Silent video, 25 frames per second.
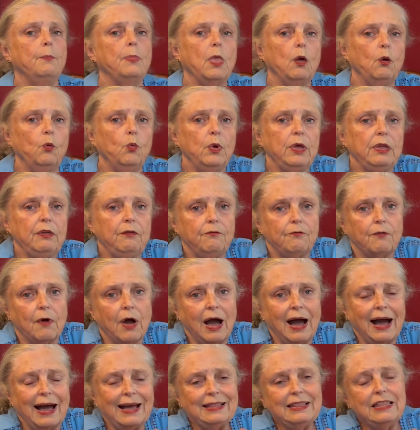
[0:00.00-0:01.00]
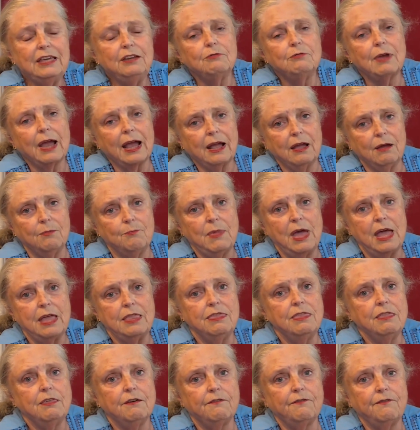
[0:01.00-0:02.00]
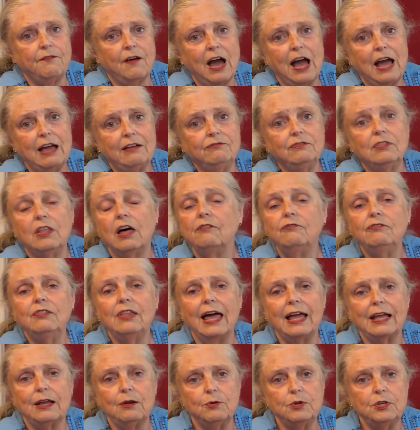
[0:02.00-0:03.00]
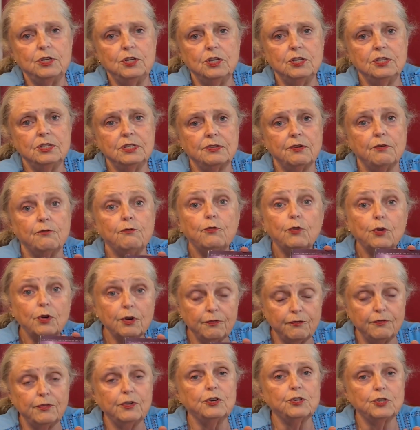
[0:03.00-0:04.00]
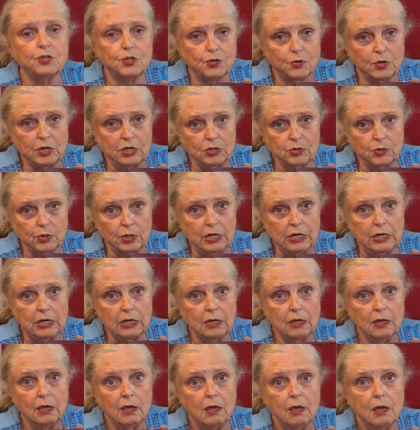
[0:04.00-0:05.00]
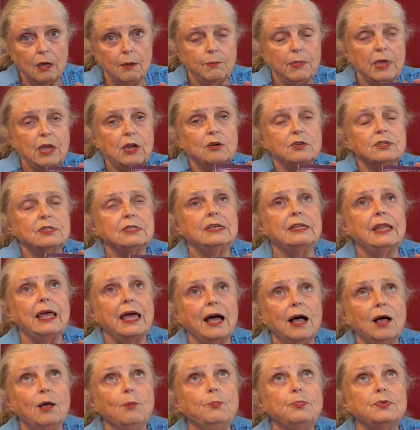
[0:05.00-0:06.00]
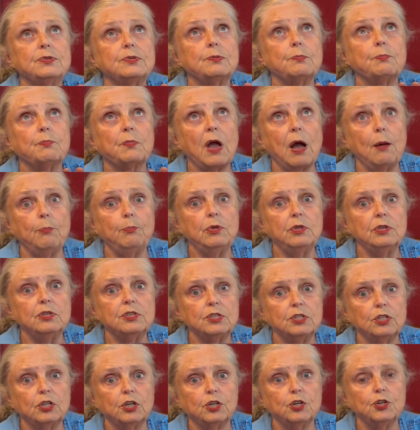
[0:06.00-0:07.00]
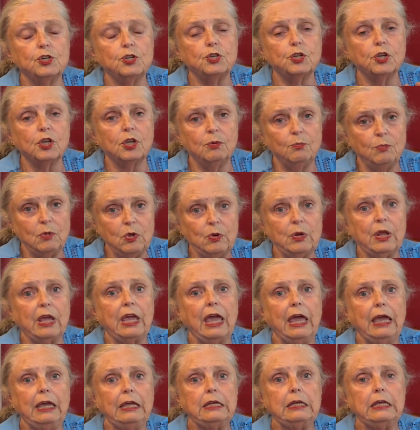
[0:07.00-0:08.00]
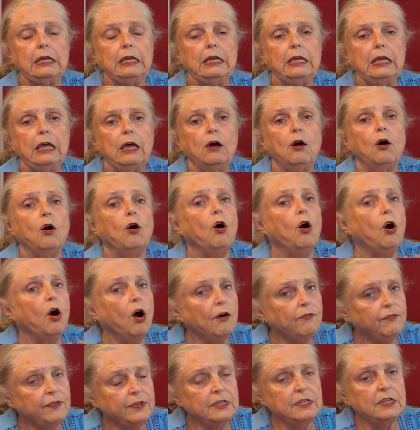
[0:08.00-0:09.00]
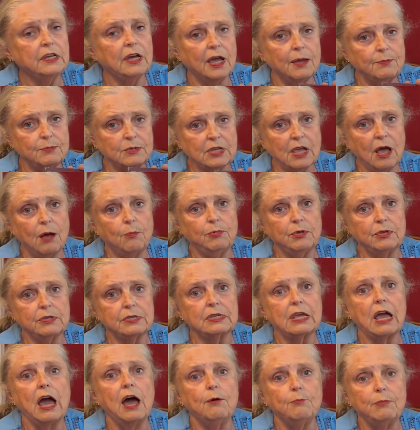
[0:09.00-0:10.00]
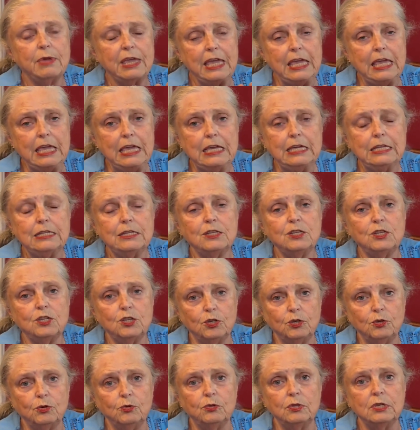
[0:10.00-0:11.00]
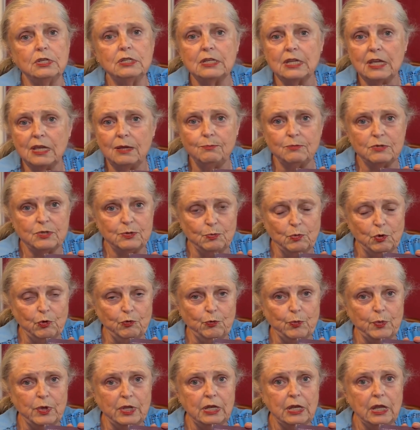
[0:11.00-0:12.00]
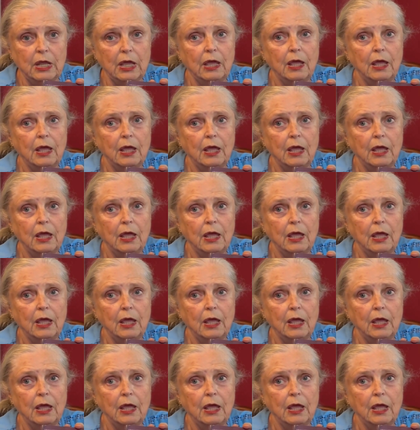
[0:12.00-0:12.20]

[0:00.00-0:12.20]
We highly recommend the 5 love languages for a first retreat because it helps couples learn to communicate. Oftentimes, couples coming into the Teams movement